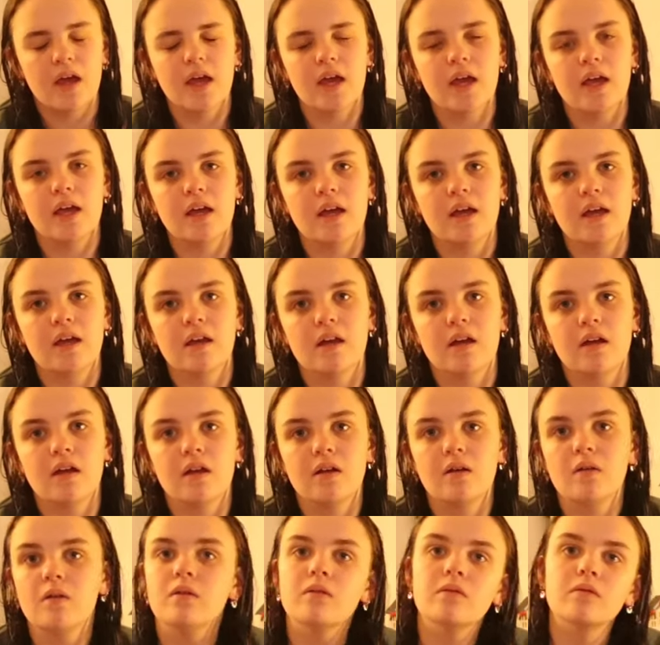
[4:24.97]

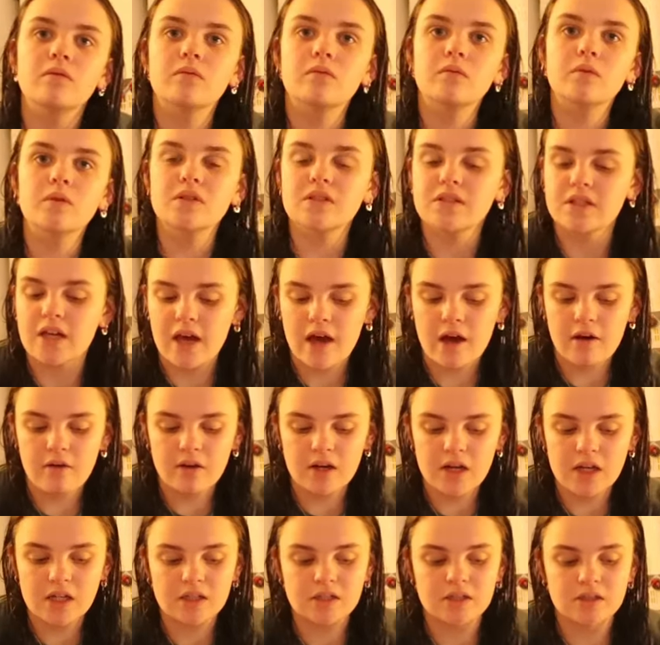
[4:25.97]
and we'll see how
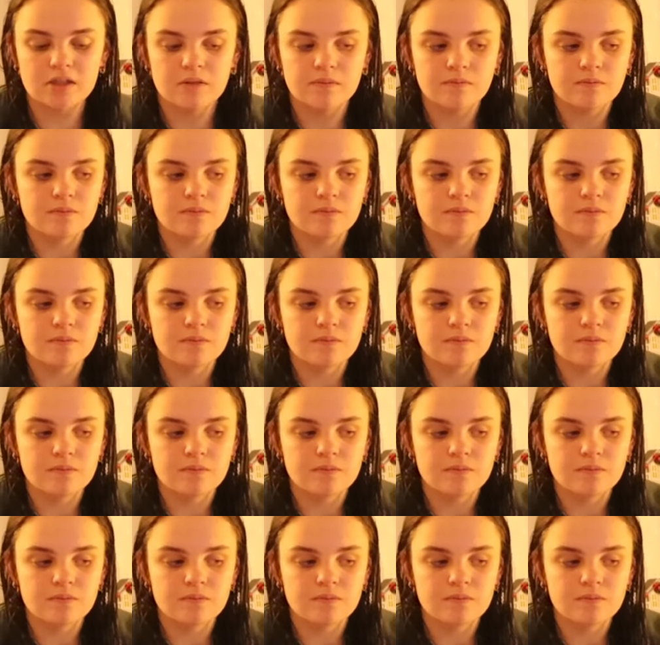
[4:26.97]
it is.